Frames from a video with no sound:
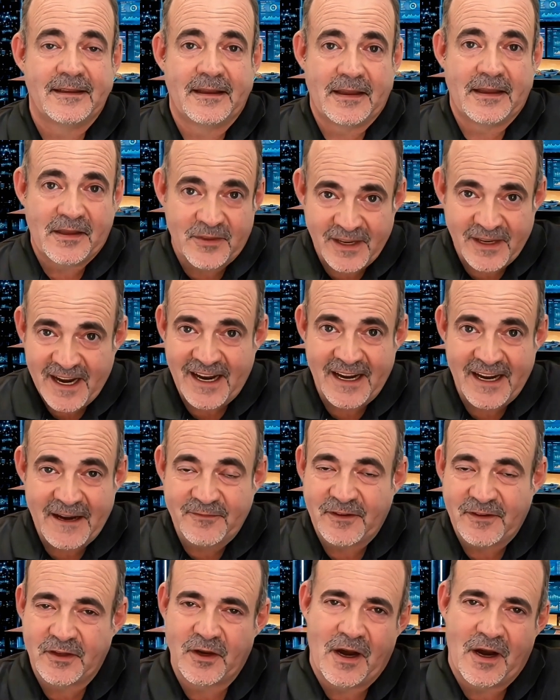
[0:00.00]
You can't
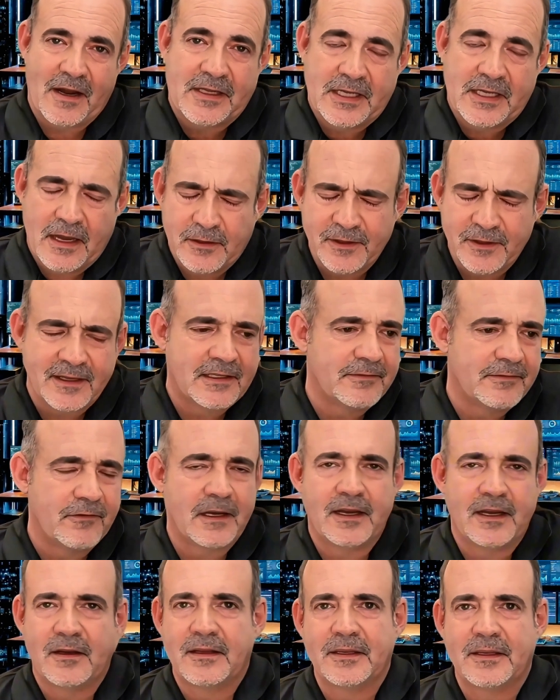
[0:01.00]
have Claude generate the
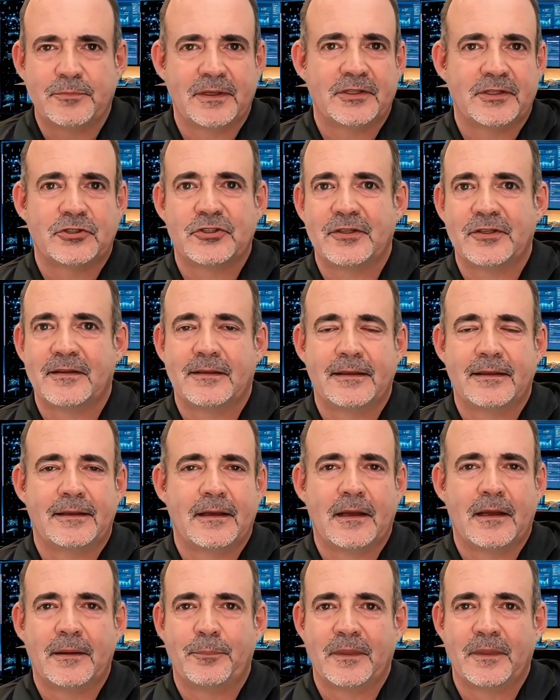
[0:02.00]
final image,
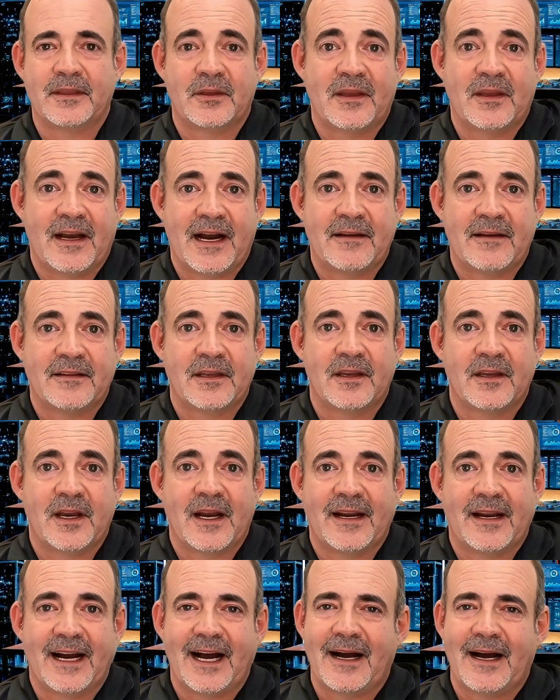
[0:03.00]
but you can have
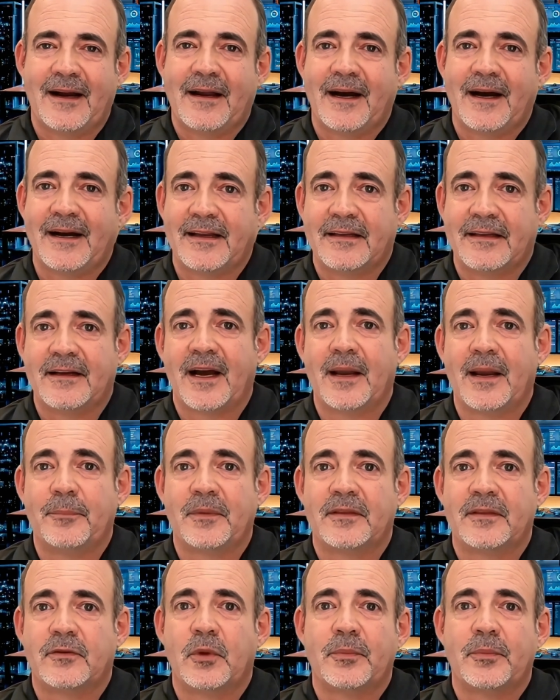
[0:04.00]
Claude analyze top
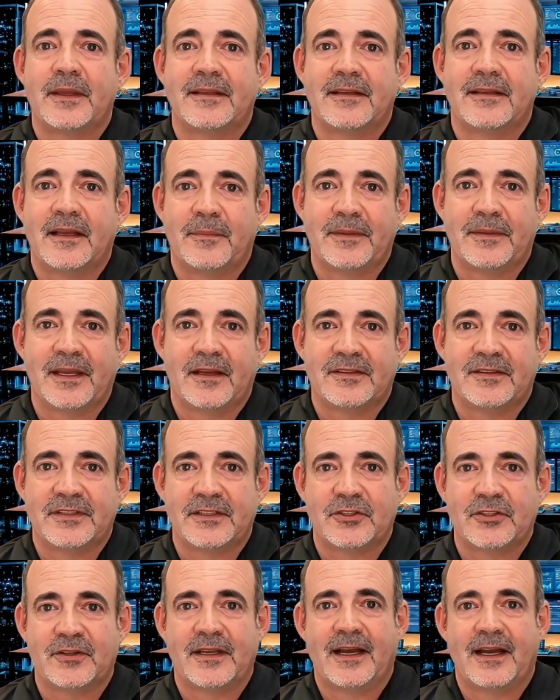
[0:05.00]
performing thumbnails
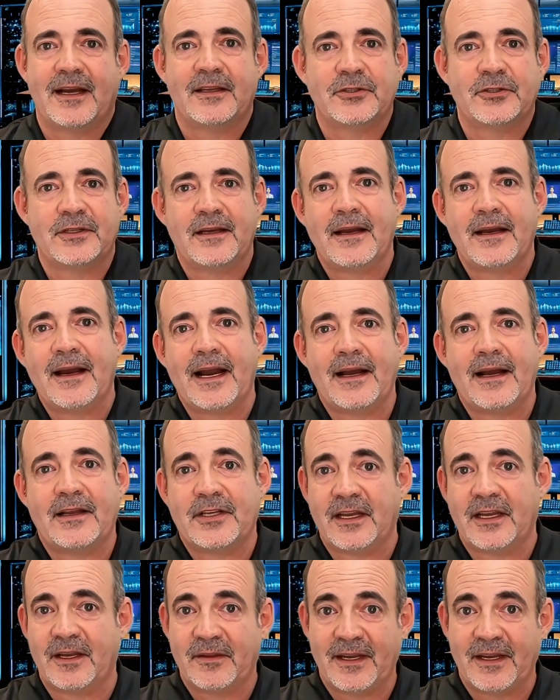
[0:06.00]
in your niche and
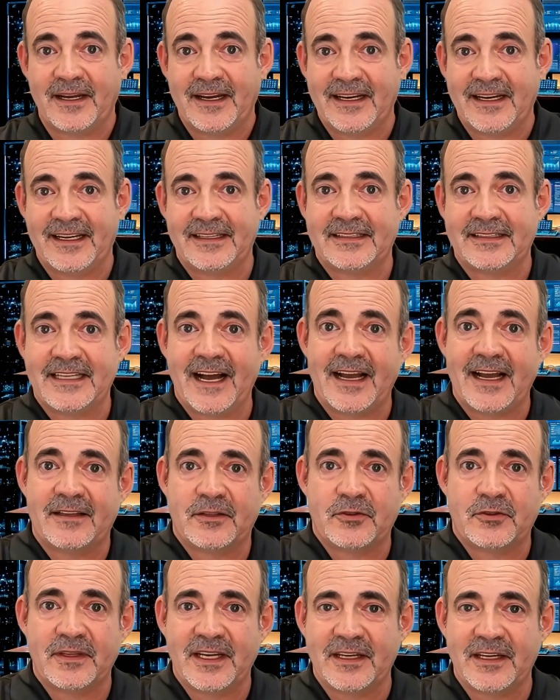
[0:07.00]
generate an exact
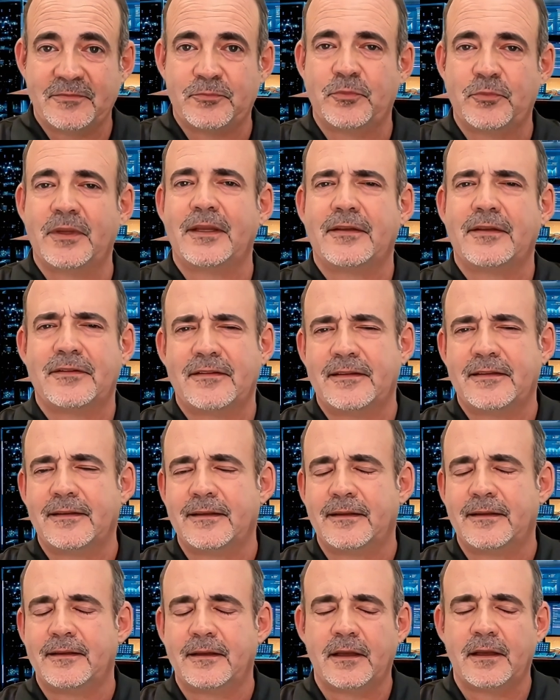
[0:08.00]
creative brief.
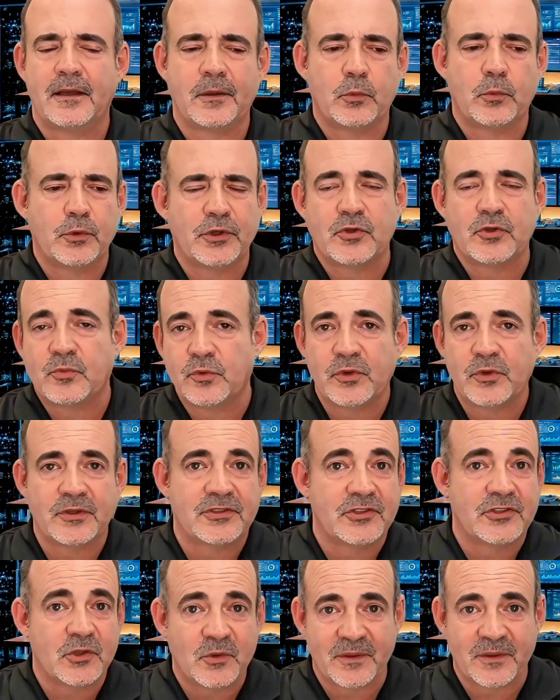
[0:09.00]
Which
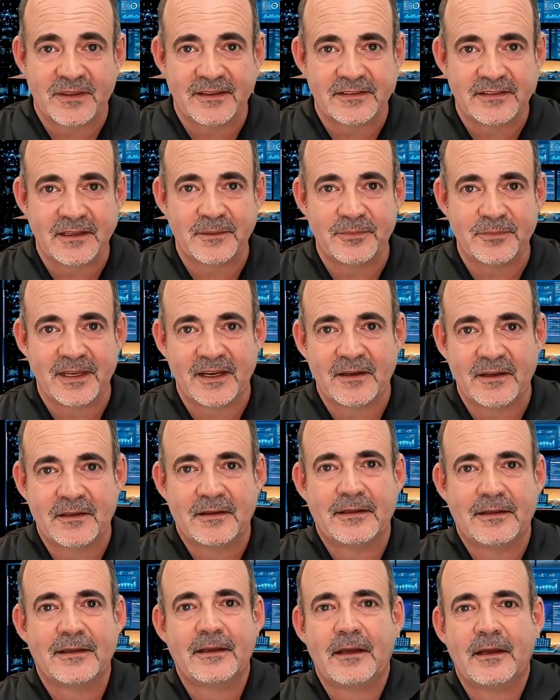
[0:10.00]
words go on the
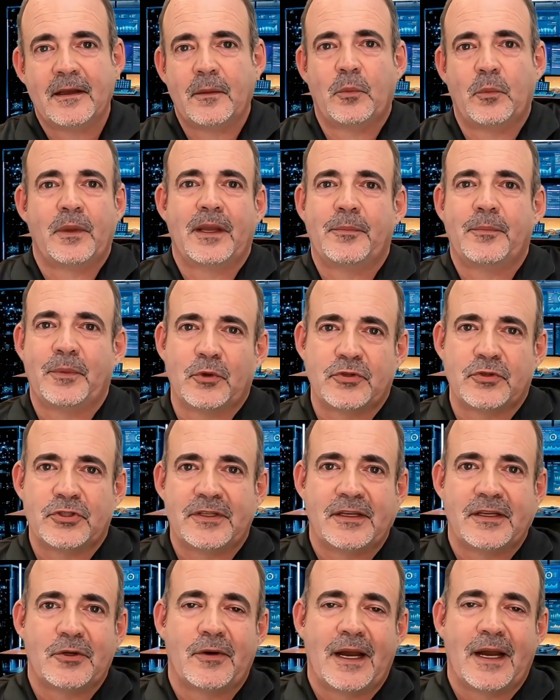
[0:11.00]
thumbnail, what
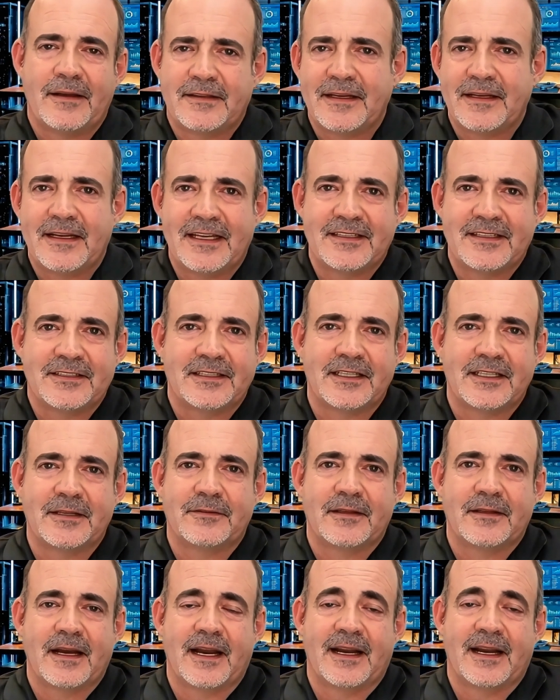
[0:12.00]
emotion the graphic needs to
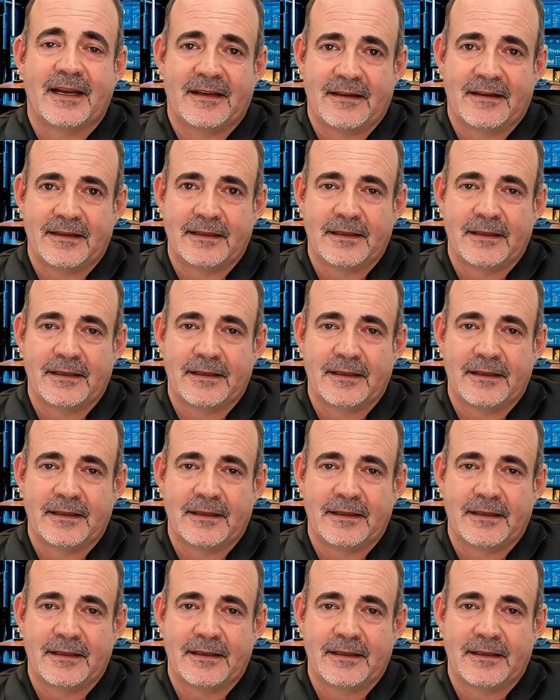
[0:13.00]
convey,